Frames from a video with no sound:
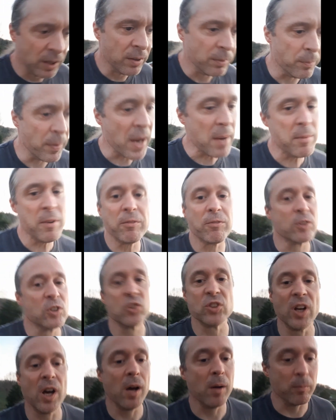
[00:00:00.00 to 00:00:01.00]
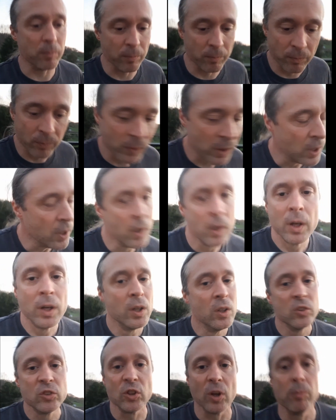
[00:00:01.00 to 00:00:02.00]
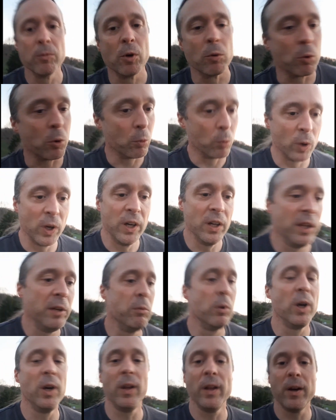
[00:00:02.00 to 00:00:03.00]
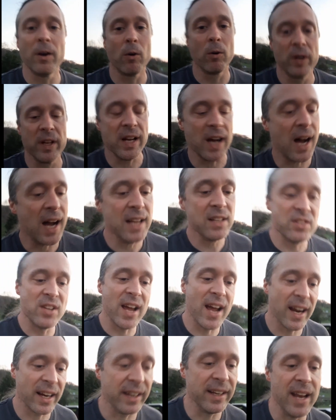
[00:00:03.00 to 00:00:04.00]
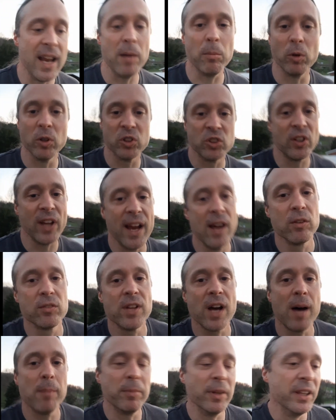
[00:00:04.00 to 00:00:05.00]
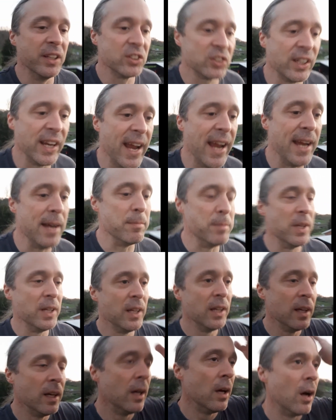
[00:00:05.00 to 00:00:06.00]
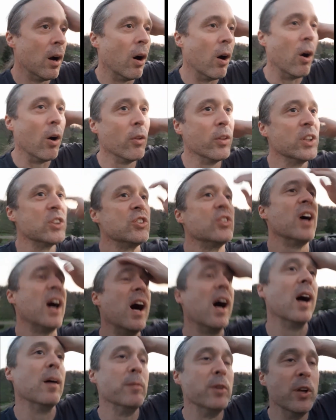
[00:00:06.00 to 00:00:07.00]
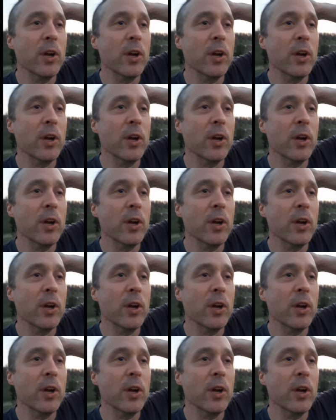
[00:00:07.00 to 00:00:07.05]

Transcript: Maybe for some that were really already high tech and able to stay on top of this game all this time.